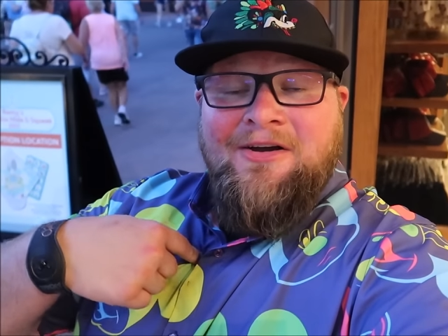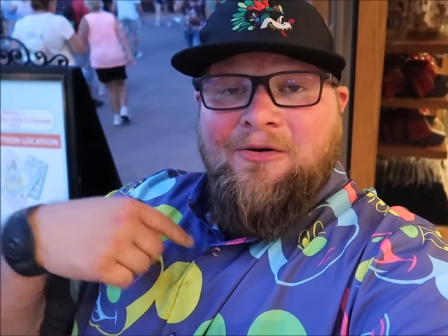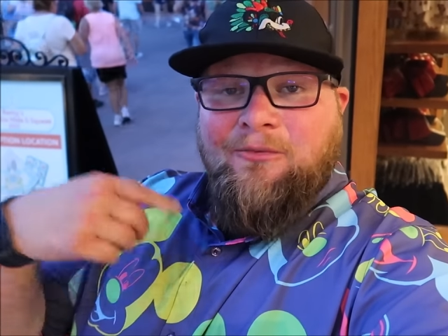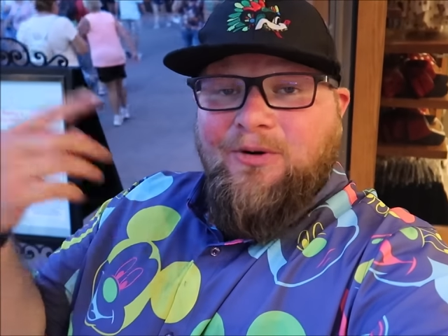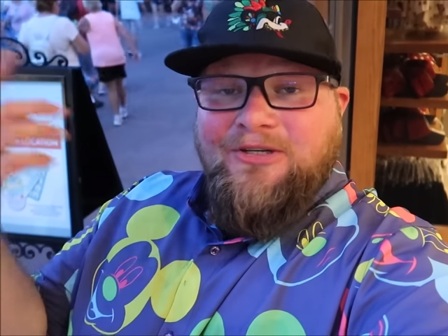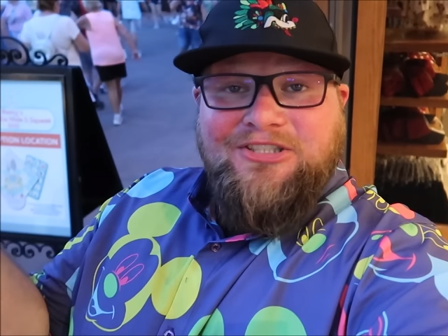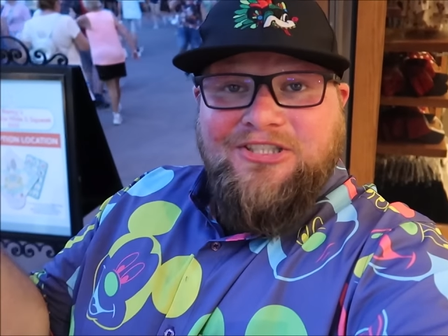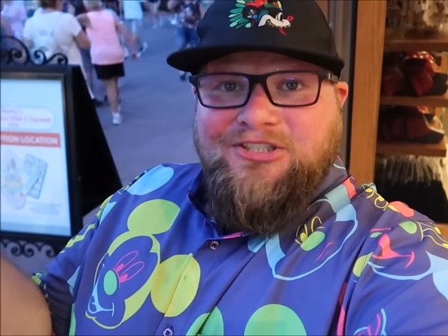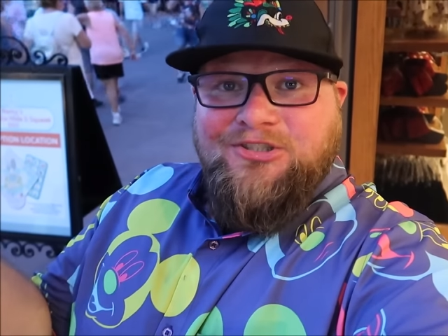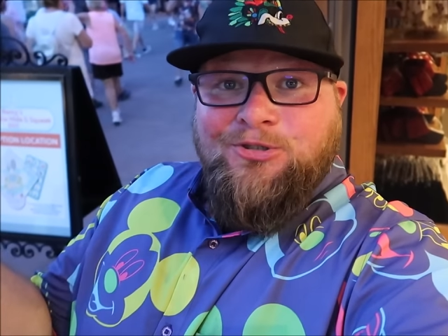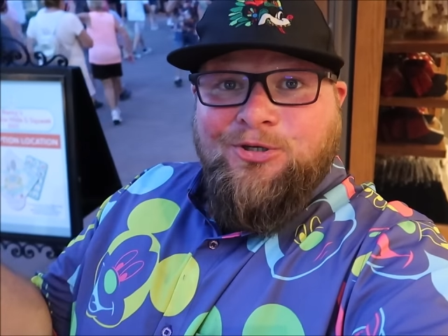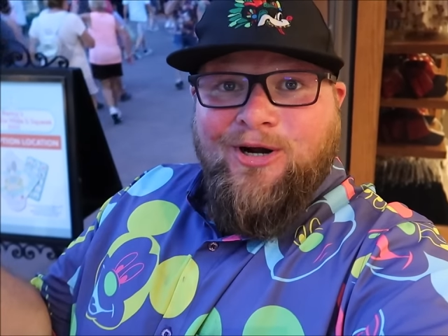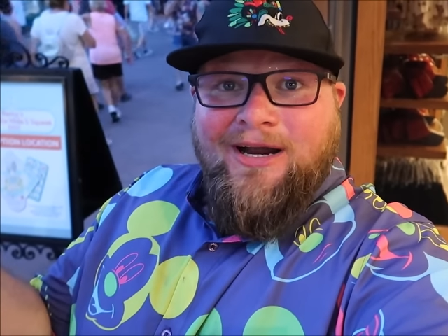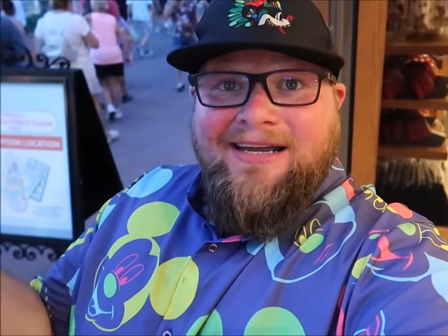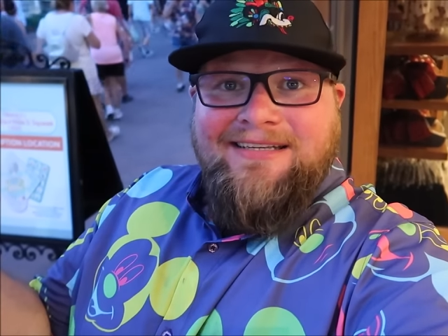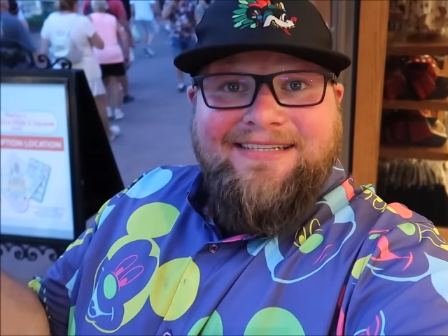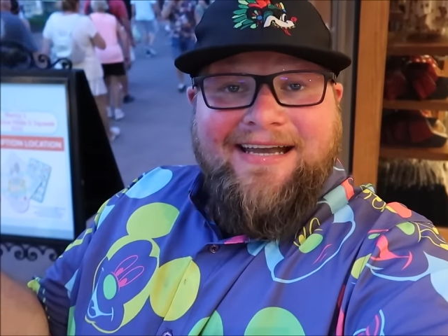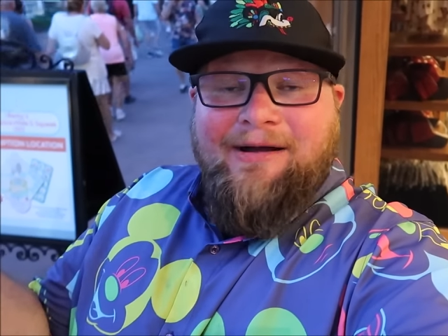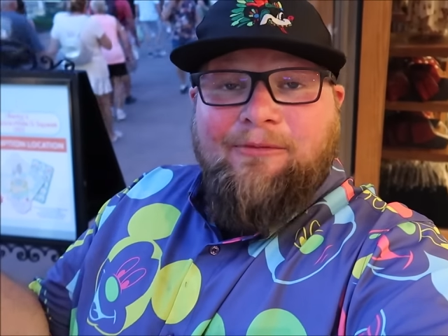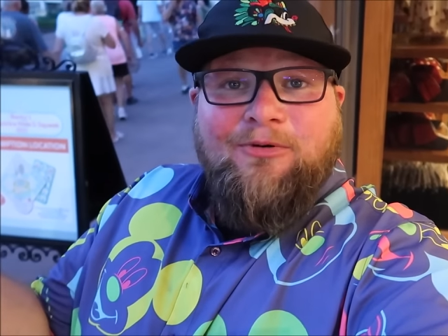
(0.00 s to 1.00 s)
which is
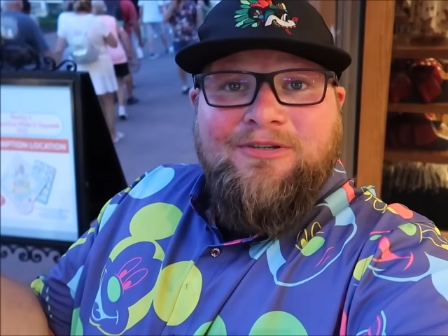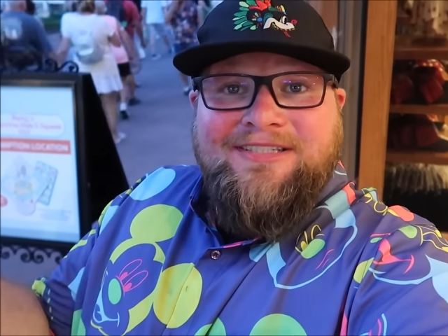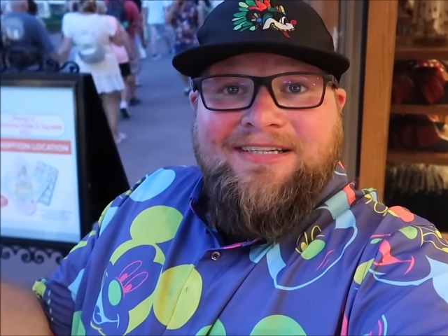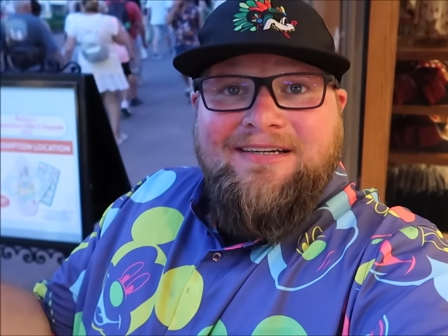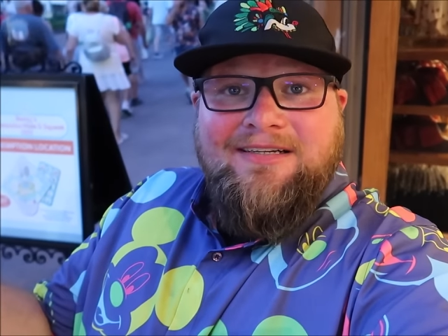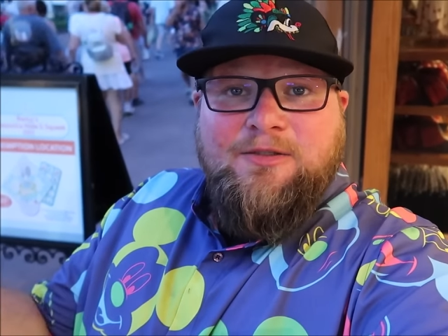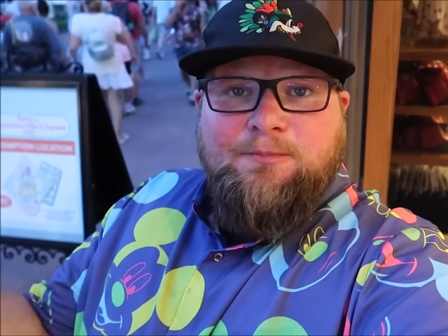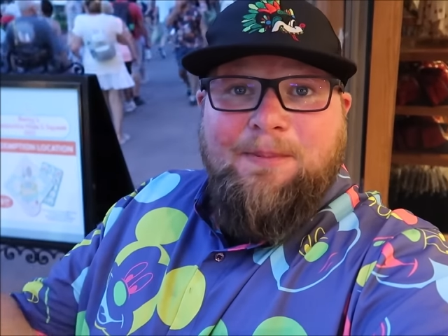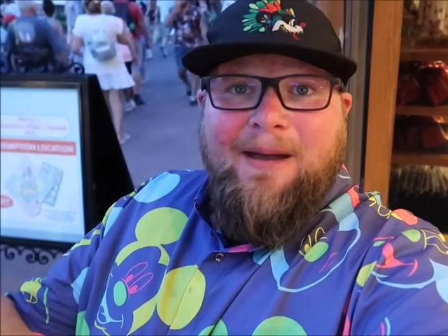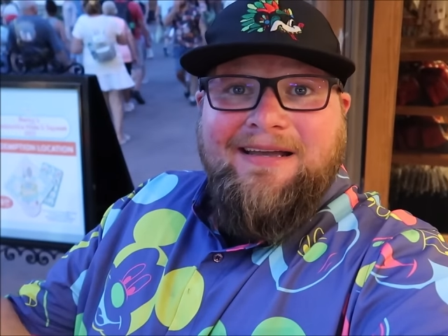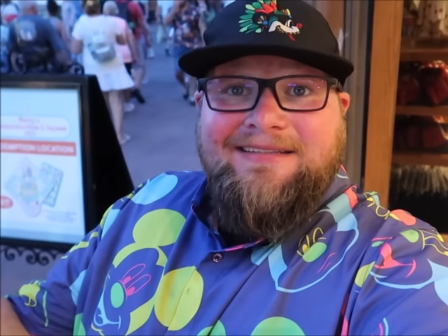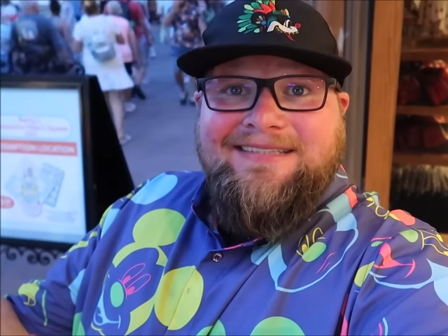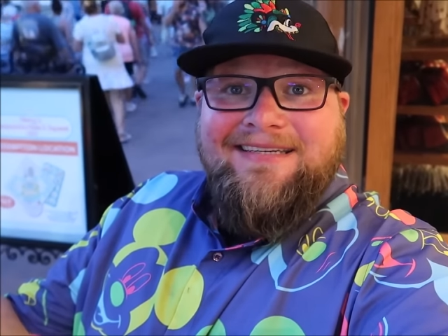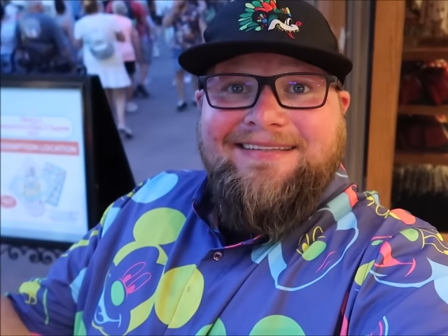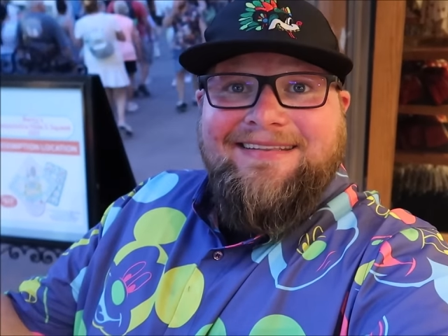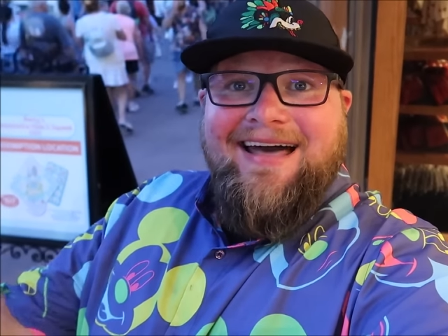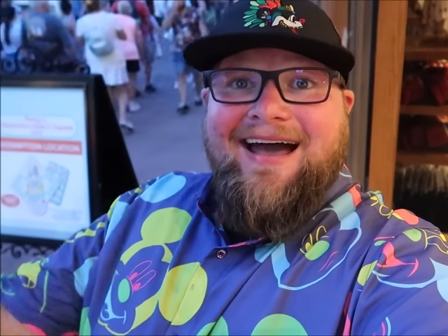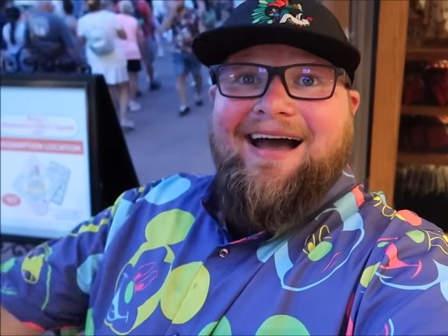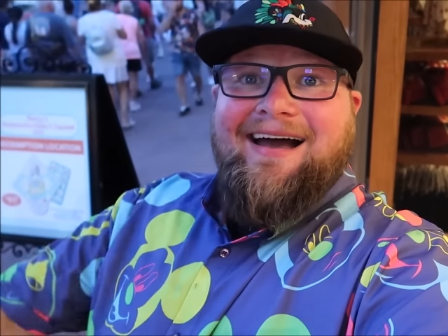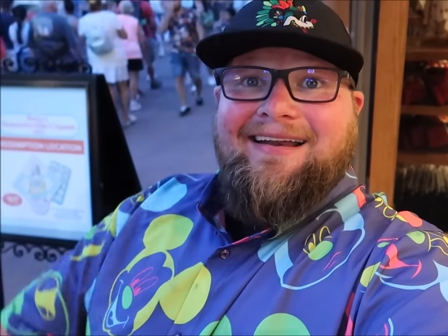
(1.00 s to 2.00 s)
crazy. I wasn't
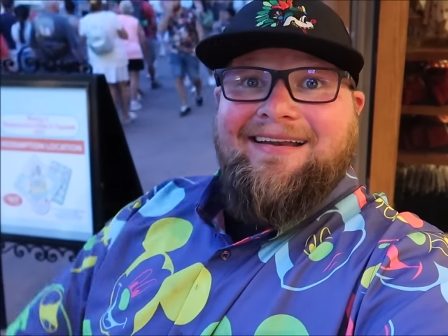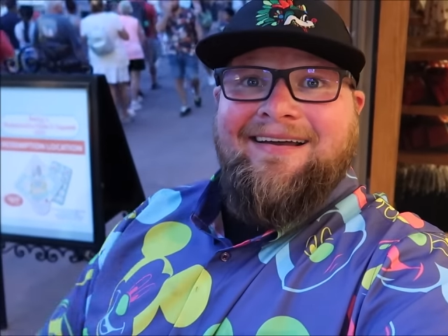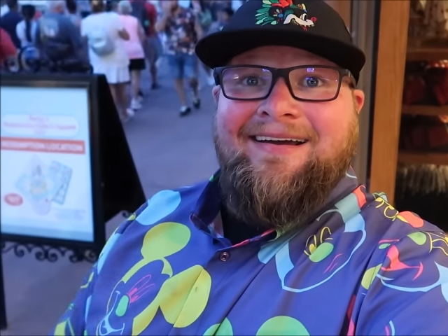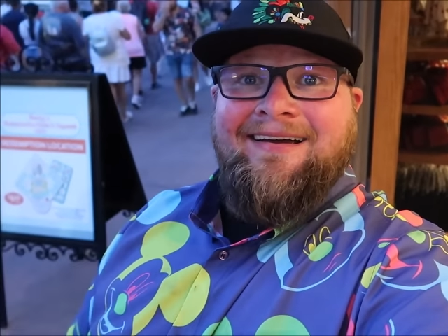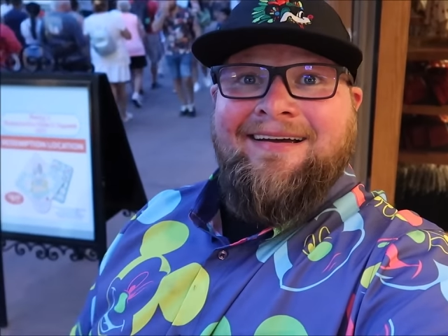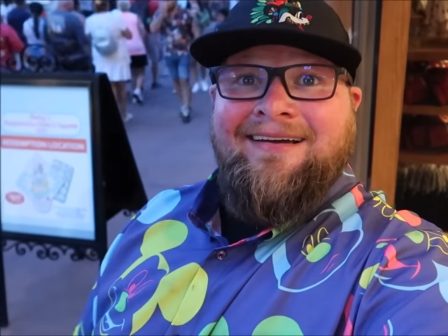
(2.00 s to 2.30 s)
expecting that.